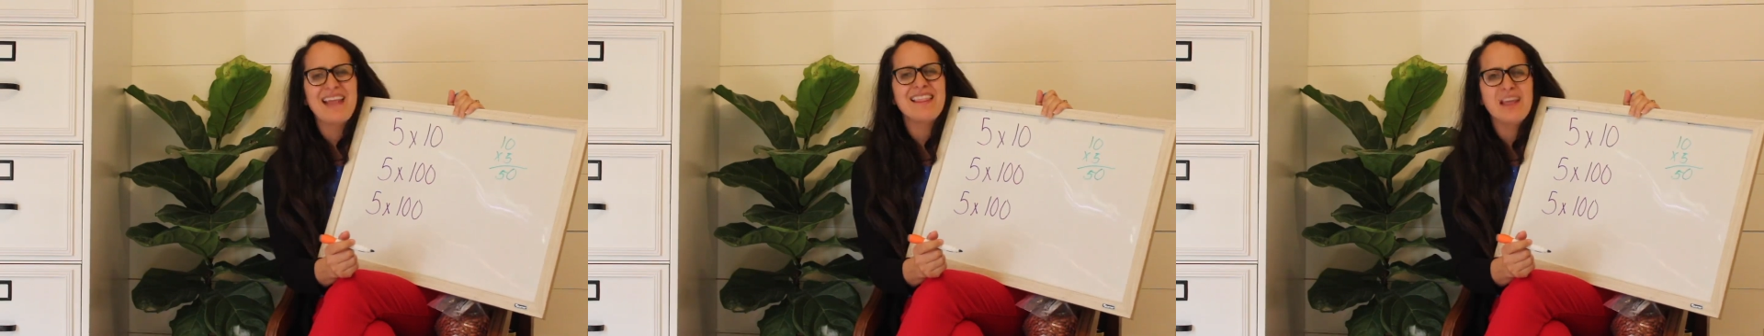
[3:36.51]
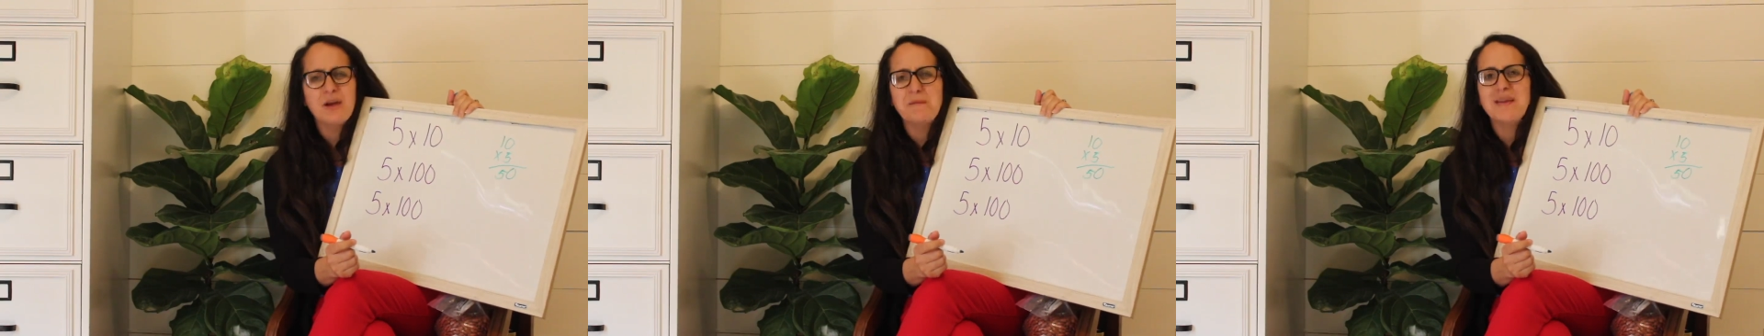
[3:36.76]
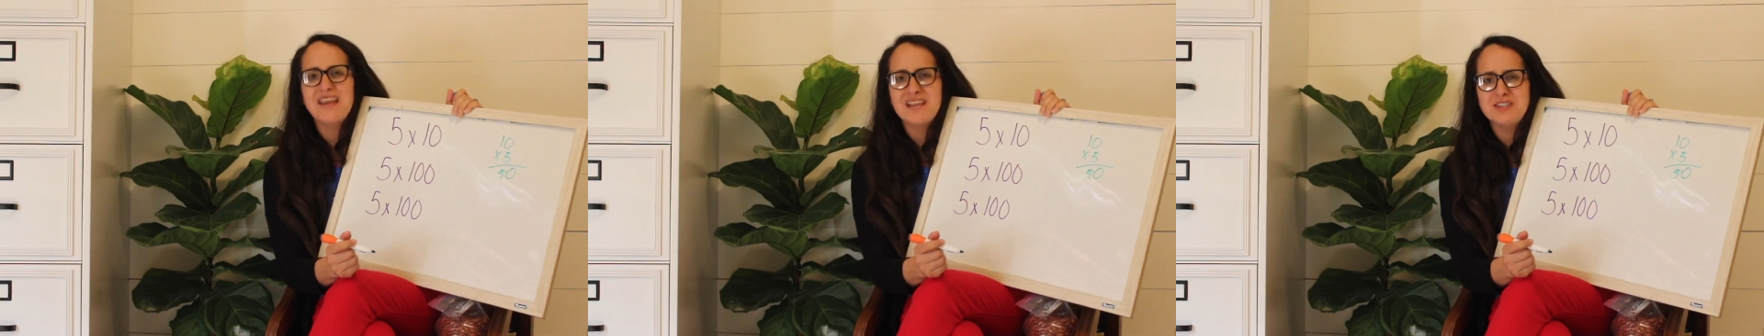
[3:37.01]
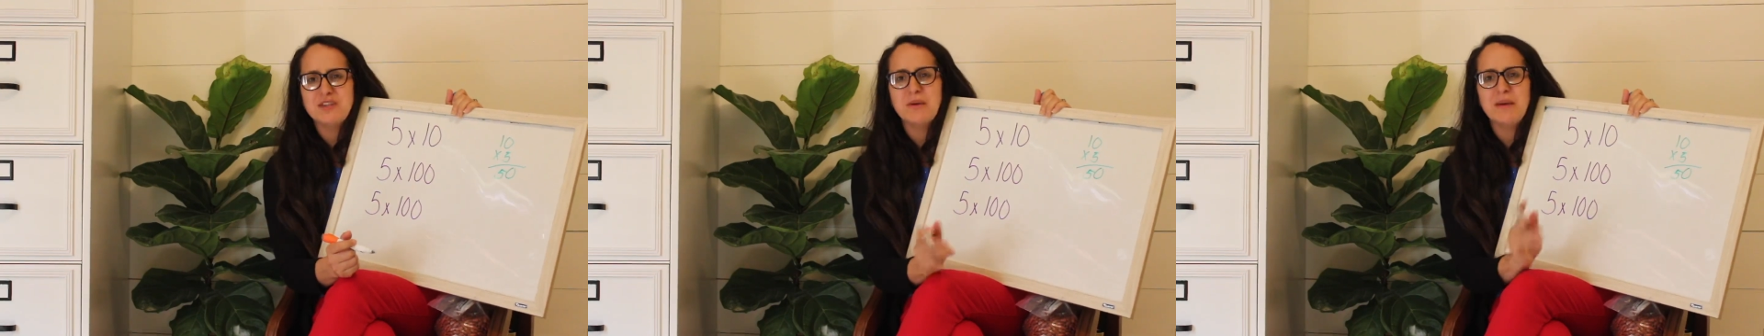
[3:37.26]
think we
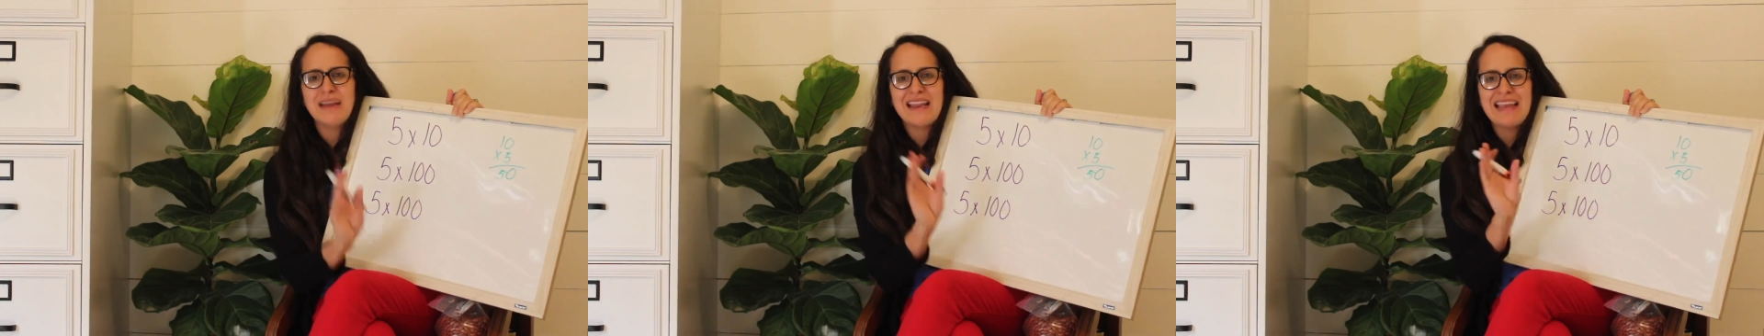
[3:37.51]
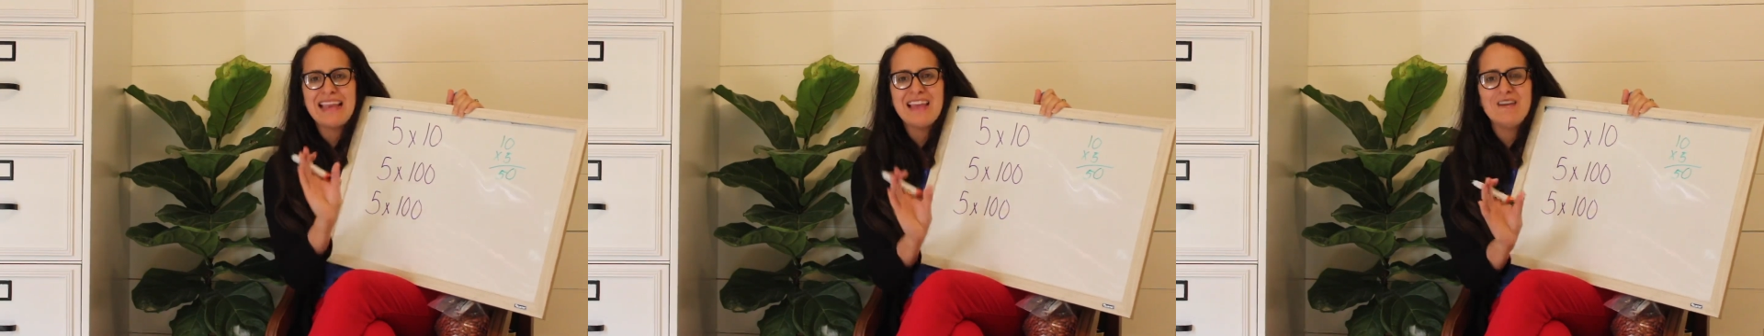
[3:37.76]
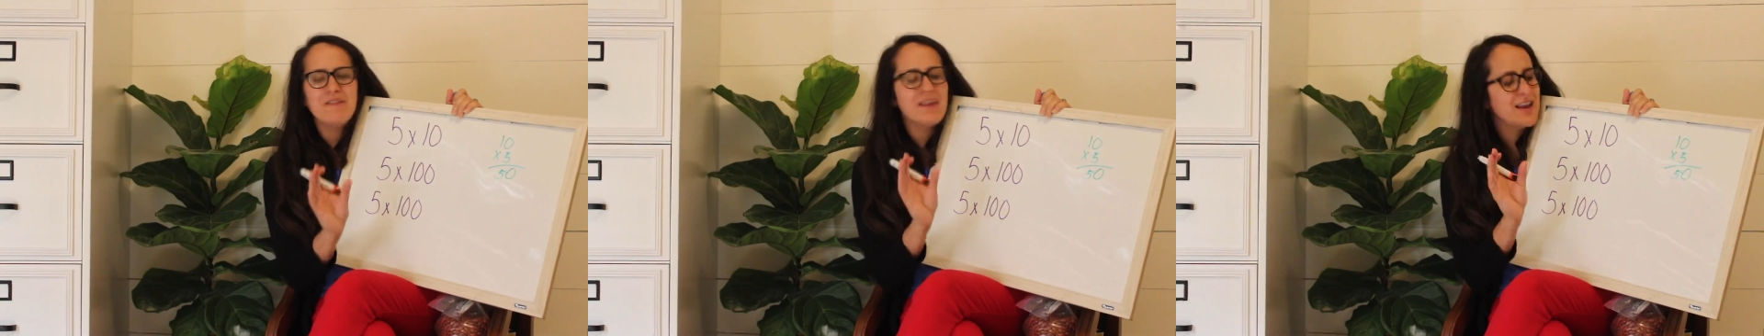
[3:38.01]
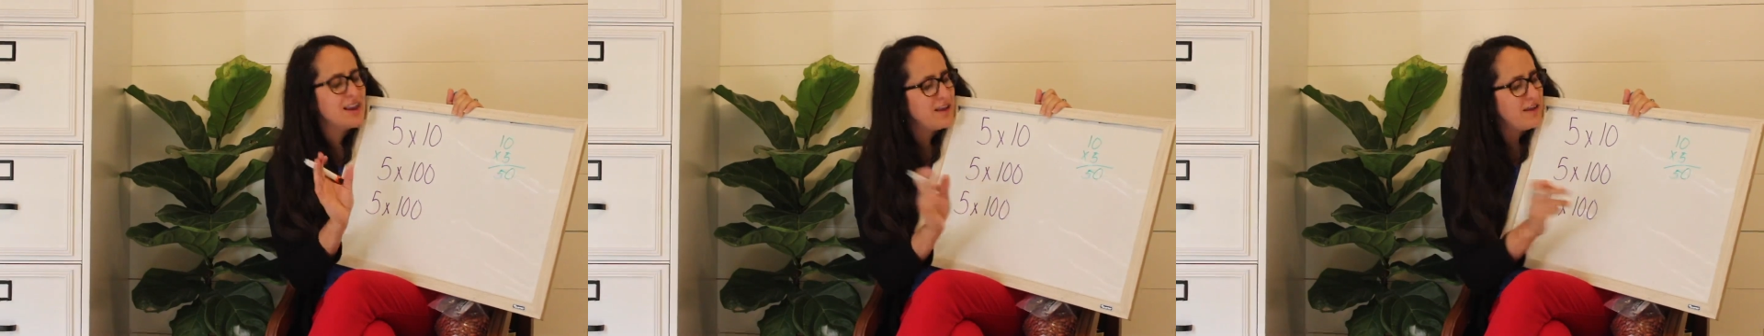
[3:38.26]
can do it
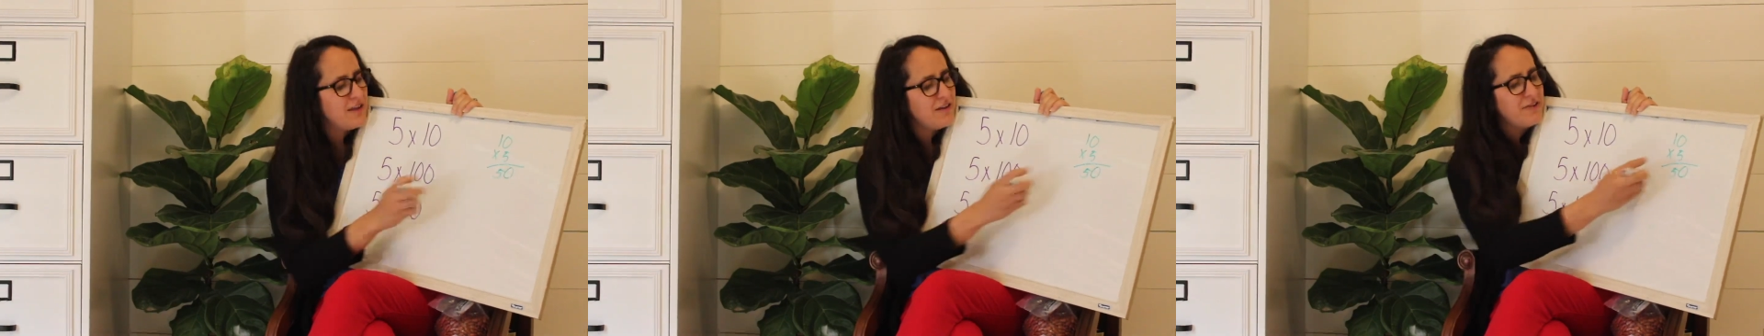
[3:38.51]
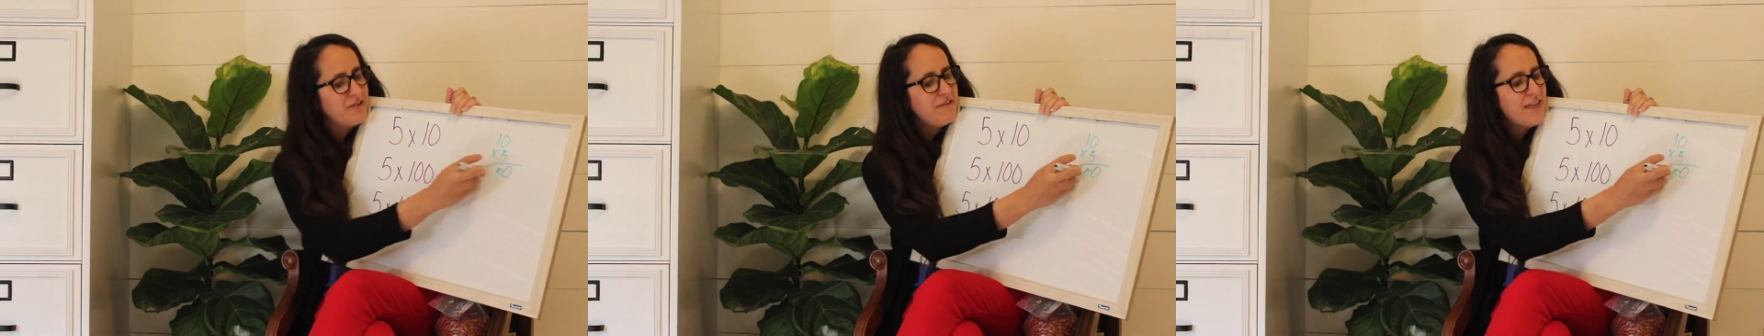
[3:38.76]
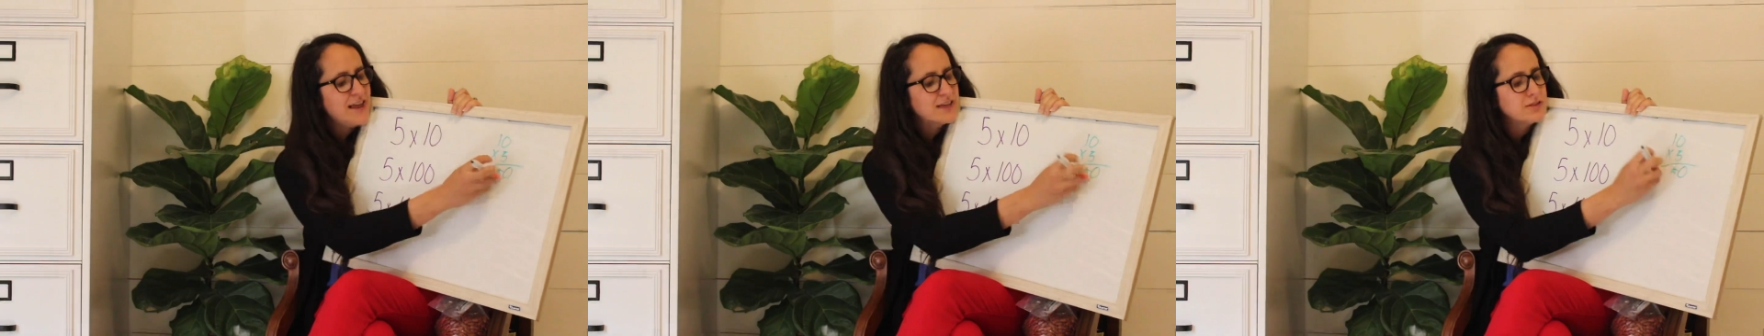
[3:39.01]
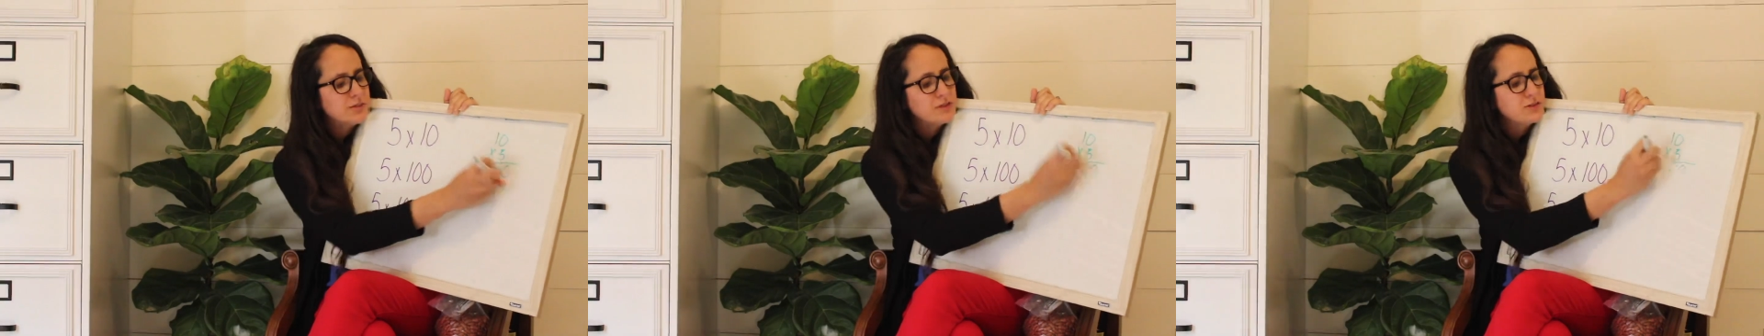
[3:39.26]
even
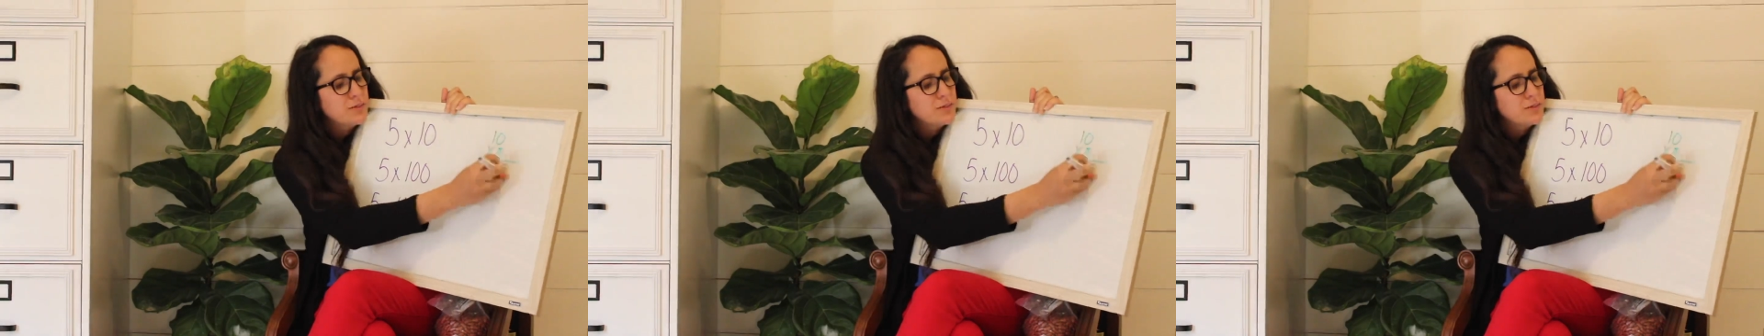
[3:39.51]
faster.